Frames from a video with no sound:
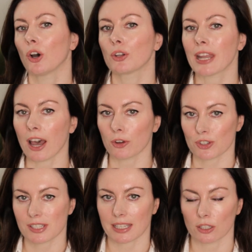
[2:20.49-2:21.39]
on how
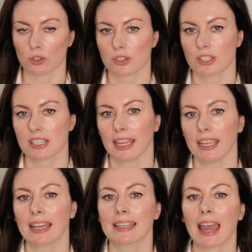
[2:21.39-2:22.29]
your skin looks
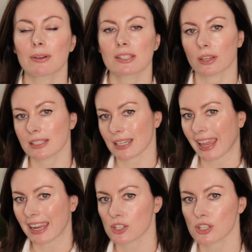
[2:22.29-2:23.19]
today and how it's going to
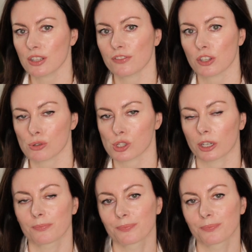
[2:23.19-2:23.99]
age in the future.